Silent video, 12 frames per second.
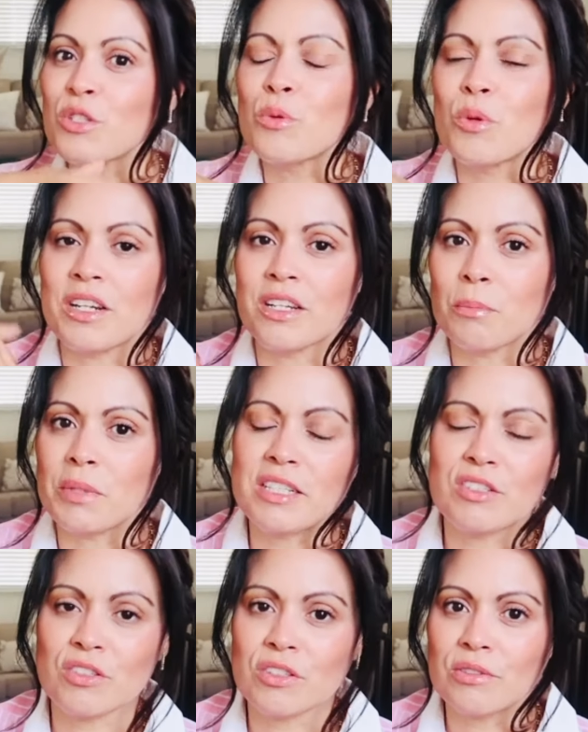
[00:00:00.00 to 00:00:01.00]
to wearing a
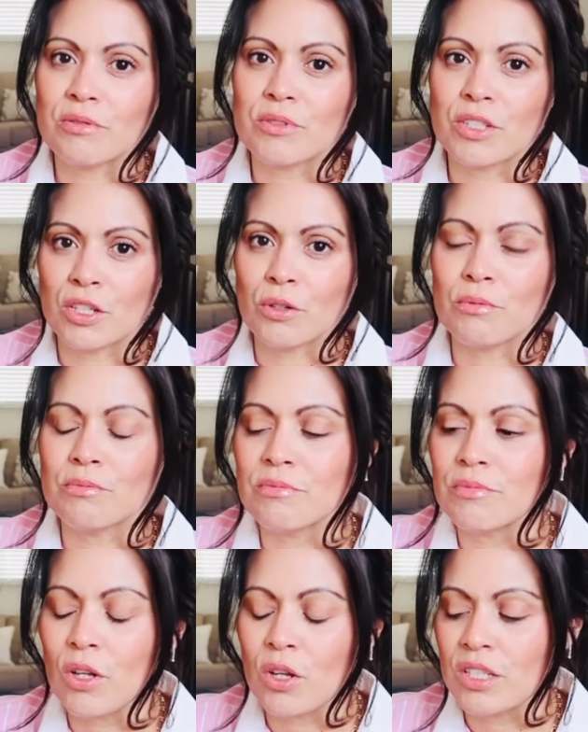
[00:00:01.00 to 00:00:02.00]
blazer, you know,
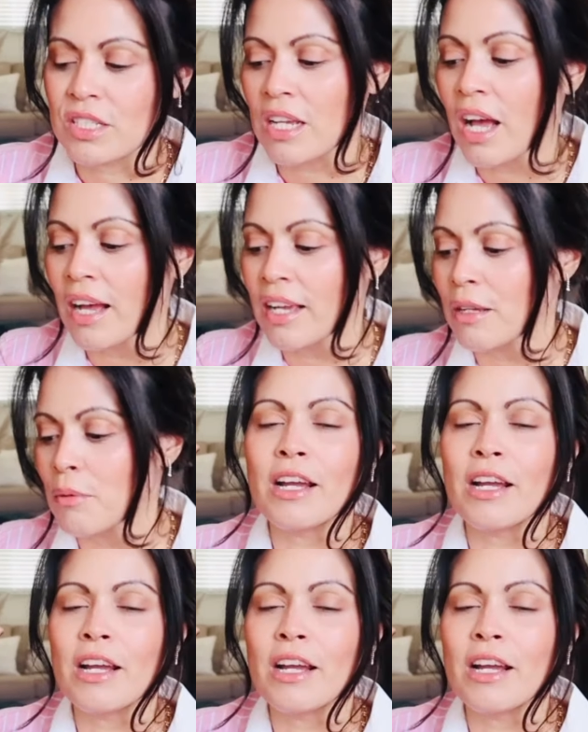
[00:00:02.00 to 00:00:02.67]
all the time.